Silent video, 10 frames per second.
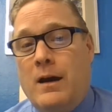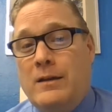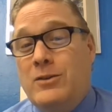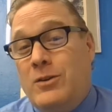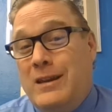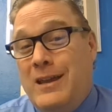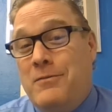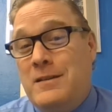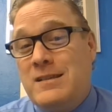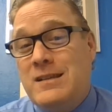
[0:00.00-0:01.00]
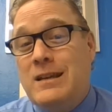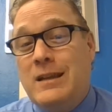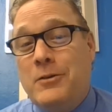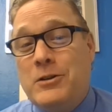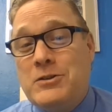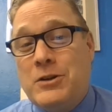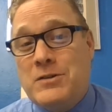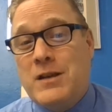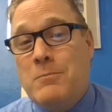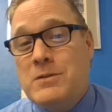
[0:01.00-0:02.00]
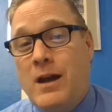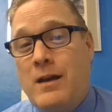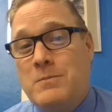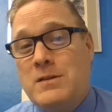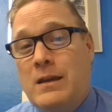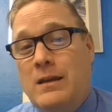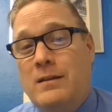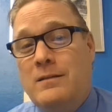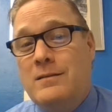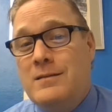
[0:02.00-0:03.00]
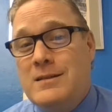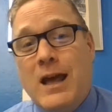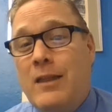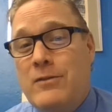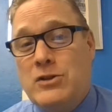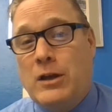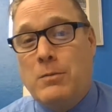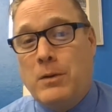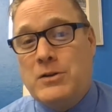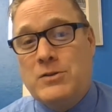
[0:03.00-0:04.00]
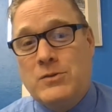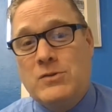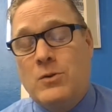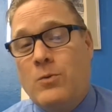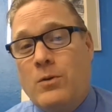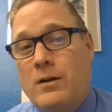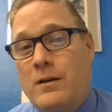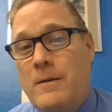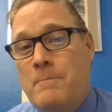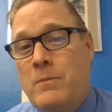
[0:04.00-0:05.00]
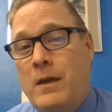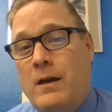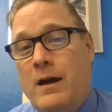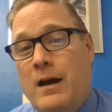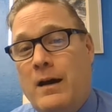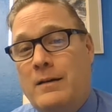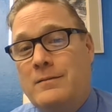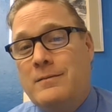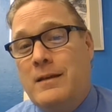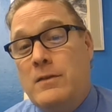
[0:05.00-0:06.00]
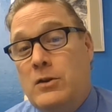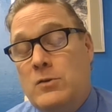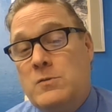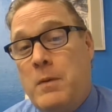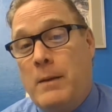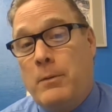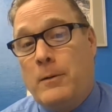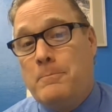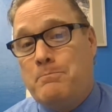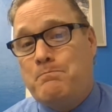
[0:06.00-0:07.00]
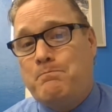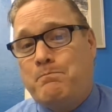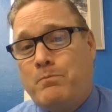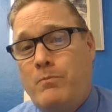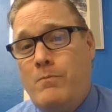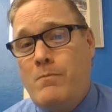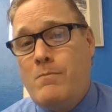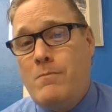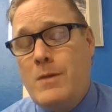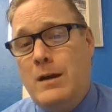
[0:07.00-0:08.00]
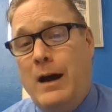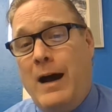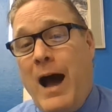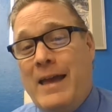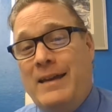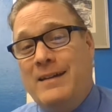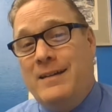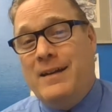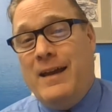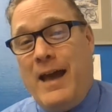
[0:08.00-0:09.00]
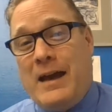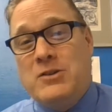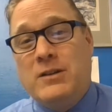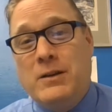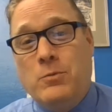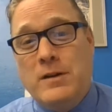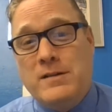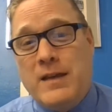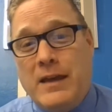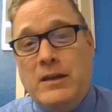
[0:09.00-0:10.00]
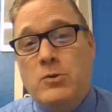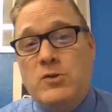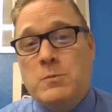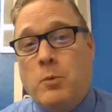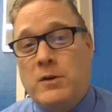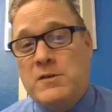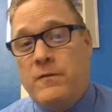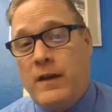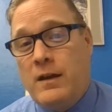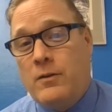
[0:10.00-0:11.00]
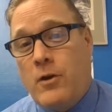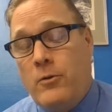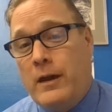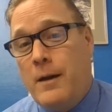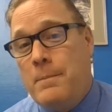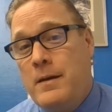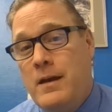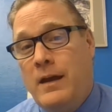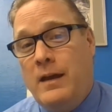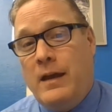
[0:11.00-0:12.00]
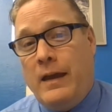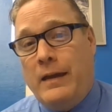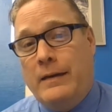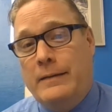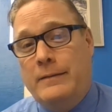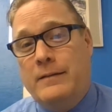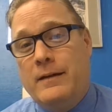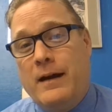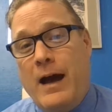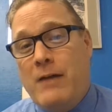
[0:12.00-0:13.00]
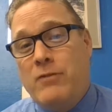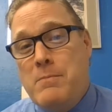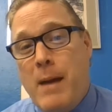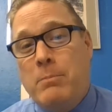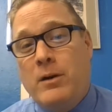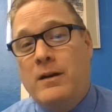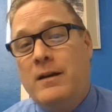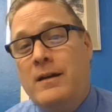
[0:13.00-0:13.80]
You can even see literature sometimes in television commercials or in the newspaper. I actually was a huge sports fan growing up, and I remember